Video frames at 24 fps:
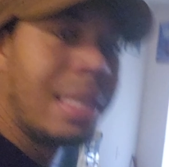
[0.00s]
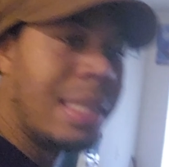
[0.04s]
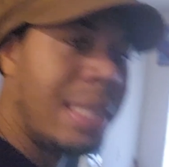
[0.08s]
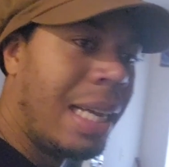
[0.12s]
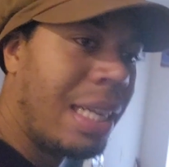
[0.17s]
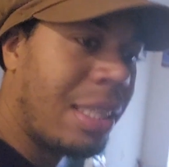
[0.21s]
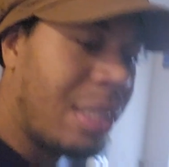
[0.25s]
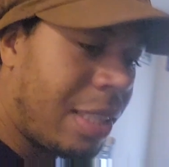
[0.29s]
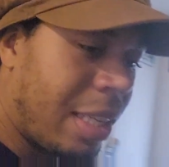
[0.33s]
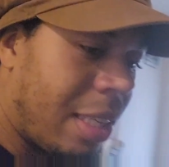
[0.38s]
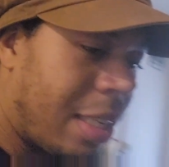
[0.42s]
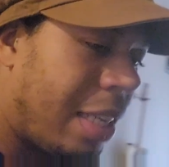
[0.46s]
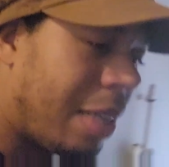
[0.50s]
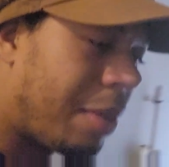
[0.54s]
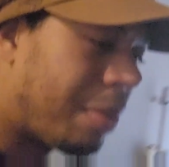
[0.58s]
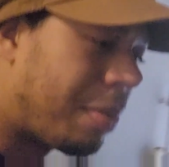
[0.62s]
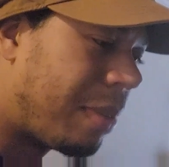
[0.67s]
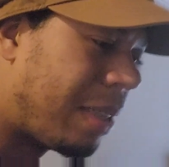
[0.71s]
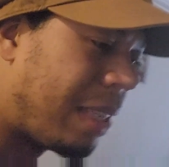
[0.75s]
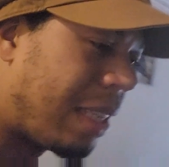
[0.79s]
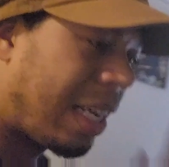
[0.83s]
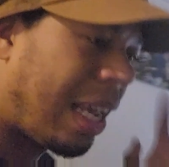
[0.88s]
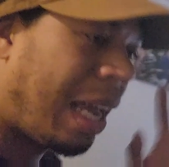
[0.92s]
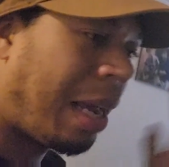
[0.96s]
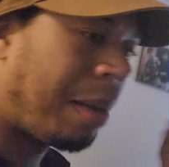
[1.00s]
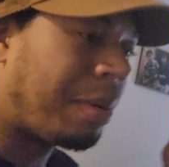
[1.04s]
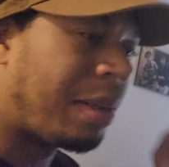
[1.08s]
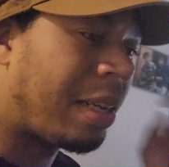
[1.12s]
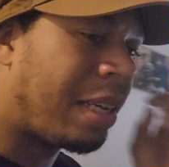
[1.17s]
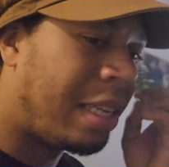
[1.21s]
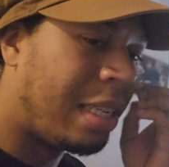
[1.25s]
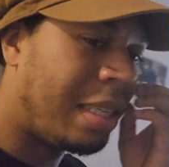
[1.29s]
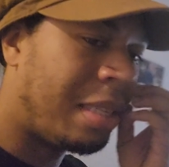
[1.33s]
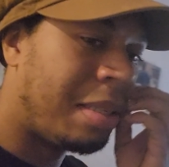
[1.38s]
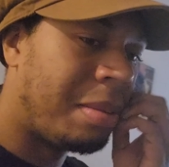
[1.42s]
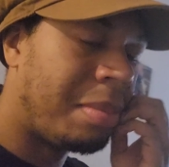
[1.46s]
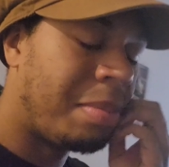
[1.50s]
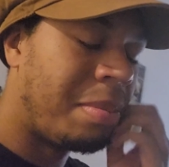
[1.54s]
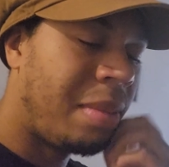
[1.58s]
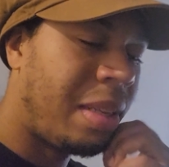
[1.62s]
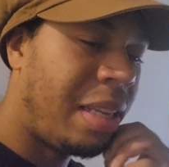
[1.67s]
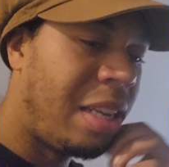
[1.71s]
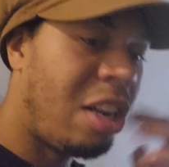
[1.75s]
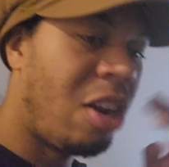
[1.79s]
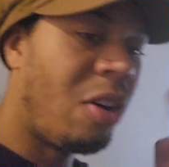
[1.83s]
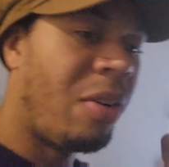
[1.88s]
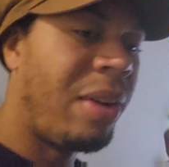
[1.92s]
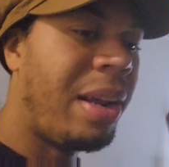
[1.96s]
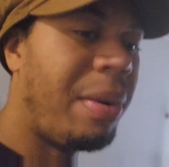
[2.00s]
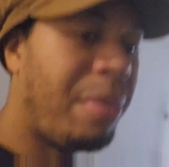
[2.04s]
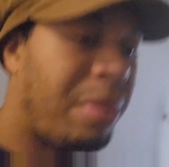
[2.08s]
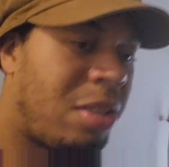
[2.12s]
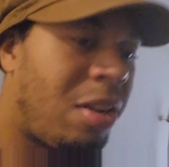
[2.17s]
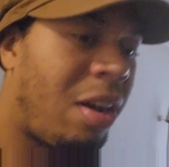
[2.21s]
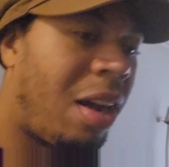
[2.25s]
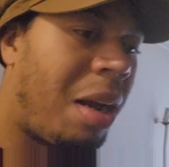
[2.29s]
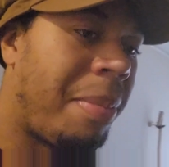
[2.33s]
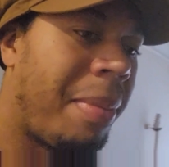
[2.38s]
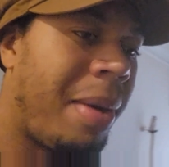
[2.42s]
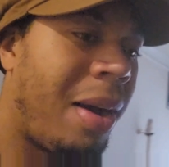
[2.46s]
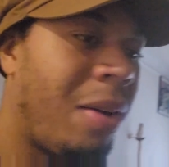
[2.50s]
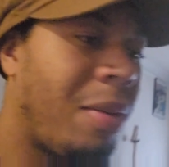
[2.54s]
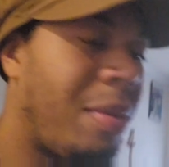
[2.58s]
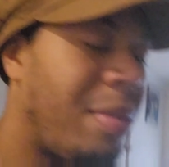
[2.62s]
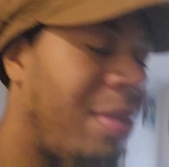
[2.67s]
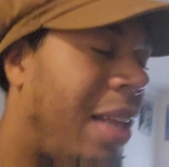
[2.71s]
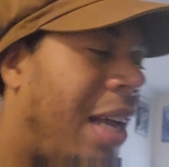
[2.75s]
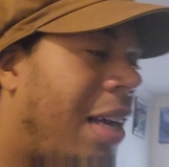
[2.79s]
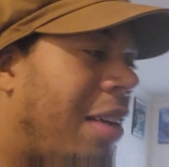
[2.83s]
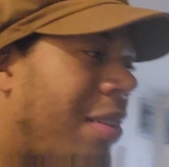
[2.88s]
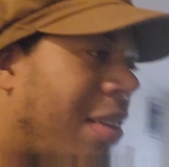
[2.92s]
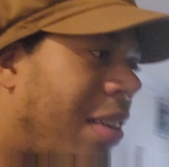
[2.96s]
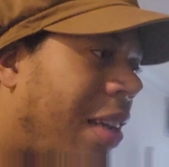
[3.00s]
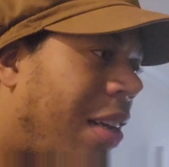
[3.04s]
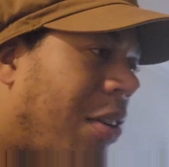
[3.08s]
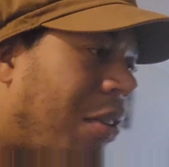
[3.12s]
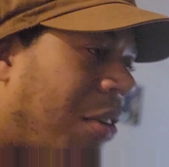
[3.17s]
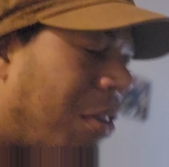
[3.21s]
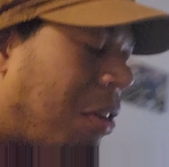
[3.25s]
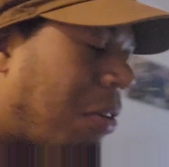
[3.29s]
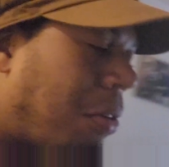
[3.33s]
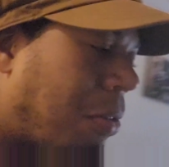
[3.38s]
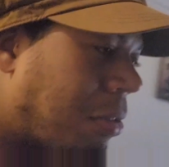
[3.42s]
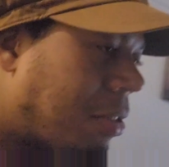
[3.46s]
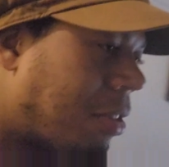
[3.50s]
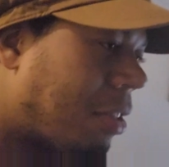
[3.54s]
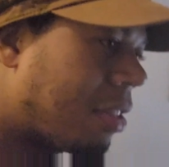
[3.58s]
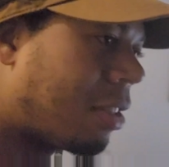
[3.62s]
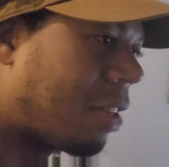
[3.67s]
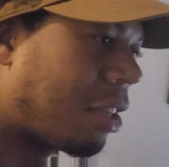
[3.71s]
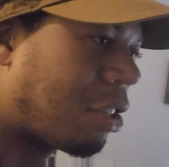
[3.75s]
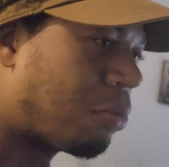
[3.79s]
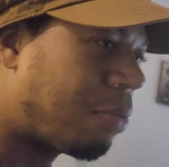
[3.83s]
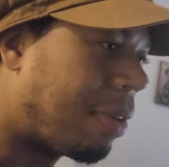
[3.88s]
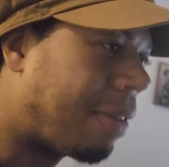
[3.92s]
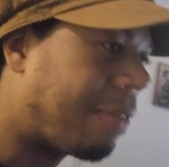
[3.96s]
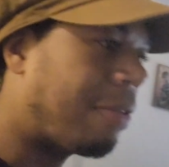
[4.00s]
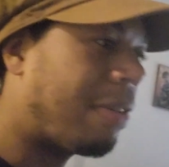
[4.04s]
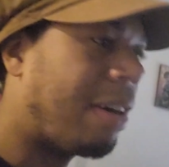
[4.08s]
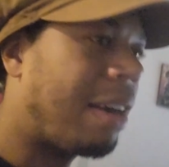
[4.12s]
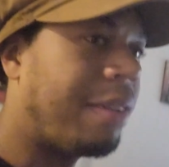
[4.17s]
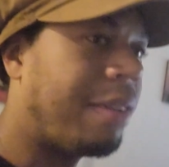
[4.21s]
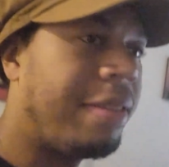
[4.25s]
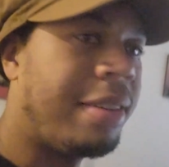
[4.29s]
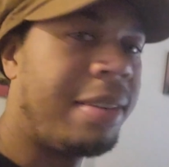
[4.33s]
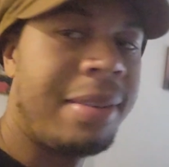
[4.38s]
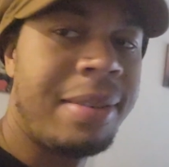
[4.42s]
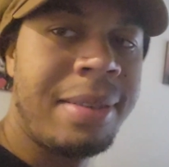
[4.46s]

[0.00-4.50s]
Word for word: Now, second when it came to him, you know, he was talking about how could you lose to such riffraff.